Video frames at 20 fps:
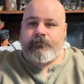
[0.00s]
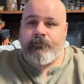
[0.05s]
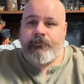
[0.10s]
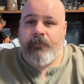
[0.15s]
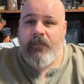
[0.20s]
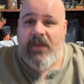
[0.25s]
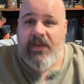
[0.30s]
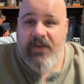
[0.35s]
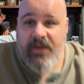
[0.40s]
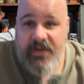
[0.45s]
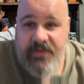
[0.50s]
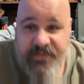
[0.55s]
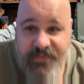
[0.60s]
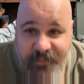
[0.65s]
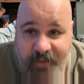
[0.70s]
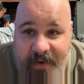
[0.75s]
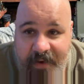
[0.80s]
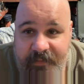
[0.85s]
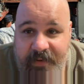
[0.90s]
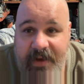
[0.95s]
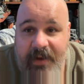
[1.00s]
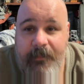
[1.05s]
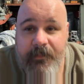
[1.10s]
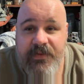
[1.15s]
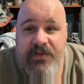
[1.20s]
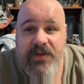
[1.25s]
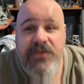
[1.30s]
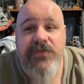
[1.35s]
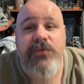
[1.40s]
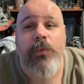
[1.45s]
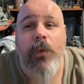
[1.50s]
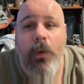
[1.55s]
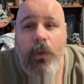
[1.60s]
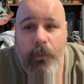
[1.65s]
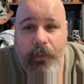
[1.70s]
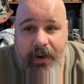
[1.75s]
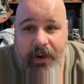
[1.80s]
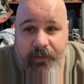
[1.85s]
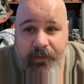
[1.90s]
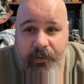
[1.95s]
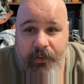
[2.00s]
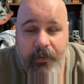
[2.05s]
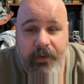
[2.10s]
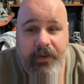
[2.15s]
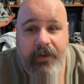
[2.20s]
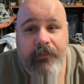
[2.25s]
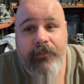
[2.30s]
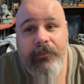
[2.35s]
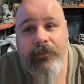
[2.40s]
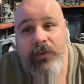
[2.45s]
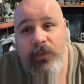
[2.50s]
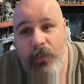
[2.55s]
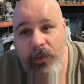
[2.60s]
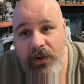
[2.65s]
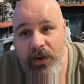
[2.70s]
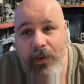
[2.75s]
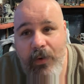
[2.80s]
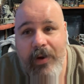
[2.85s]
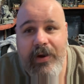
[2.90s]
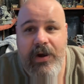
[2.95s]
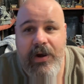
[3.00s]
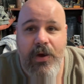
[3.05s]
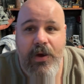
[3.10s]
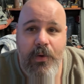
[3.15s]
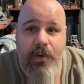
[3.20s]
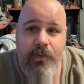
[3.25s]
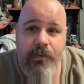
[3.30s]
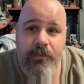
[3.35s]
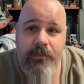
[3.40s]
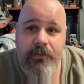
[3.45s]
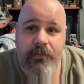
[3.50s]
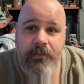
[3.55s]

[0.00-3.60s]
And yes, 5 a.m. does roll around early. You want to know how I know?